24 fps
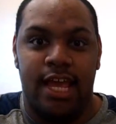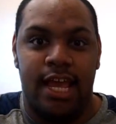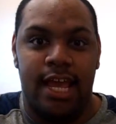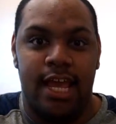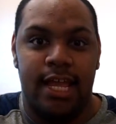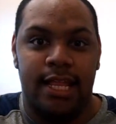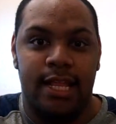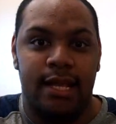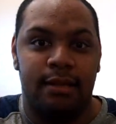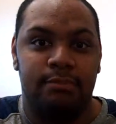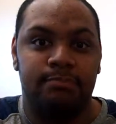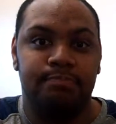
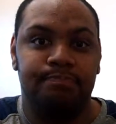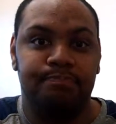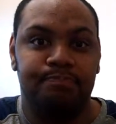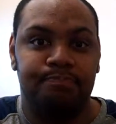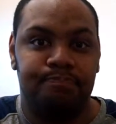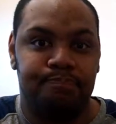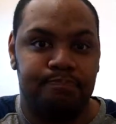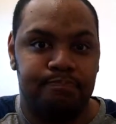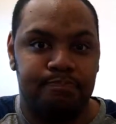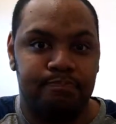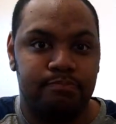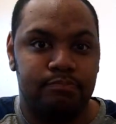And
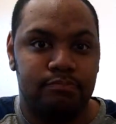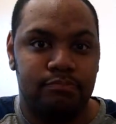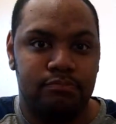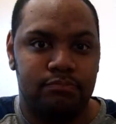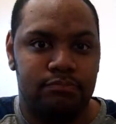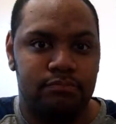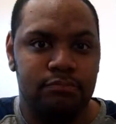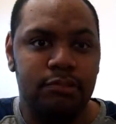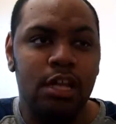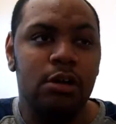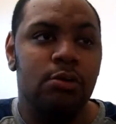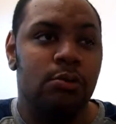um,
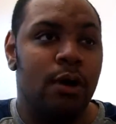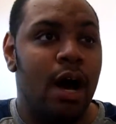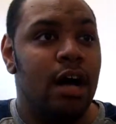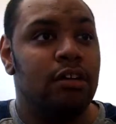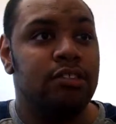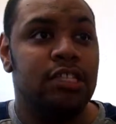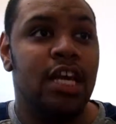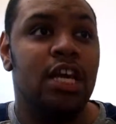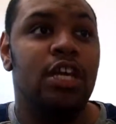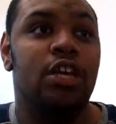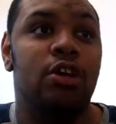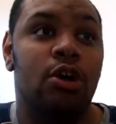well,
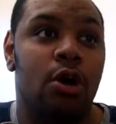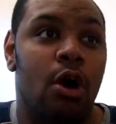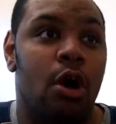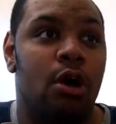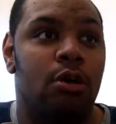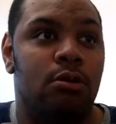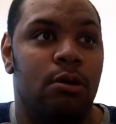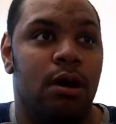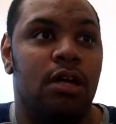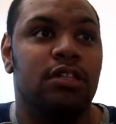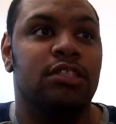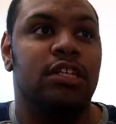I'll tell you,
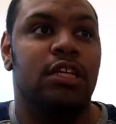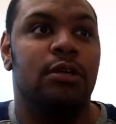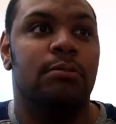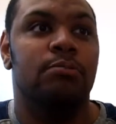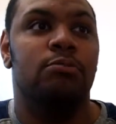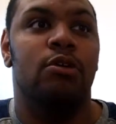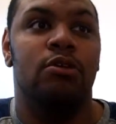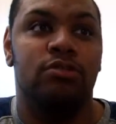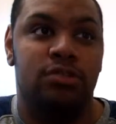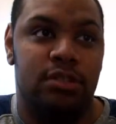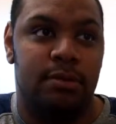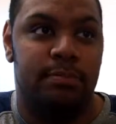I'll tell
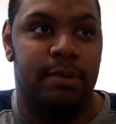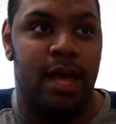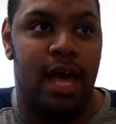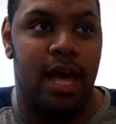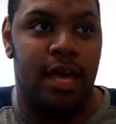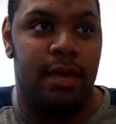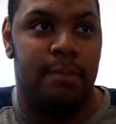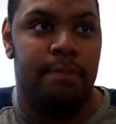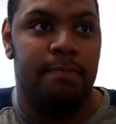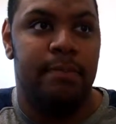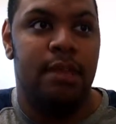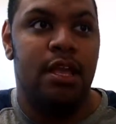you most
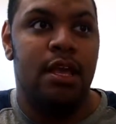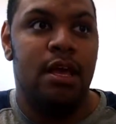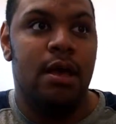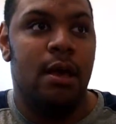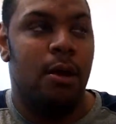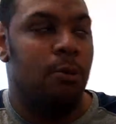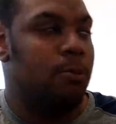about it.